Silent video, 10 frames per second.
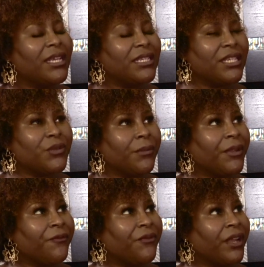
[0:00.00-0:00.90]
cis
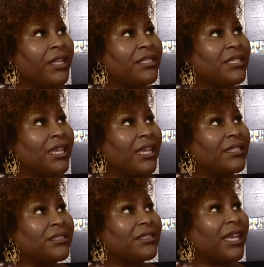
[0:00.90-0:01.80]
women friends
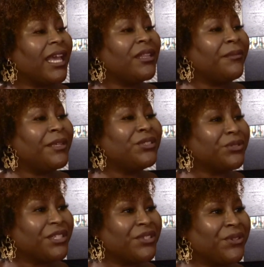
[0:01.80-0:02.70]
since
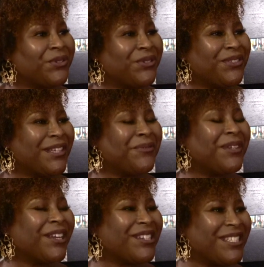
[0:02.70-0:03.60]
elementary school that
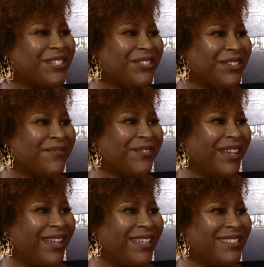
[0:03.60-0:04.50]
we are still good
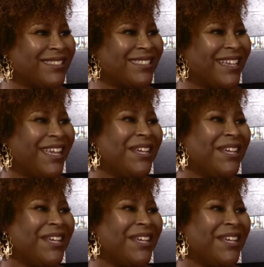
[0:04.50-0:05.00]
friends.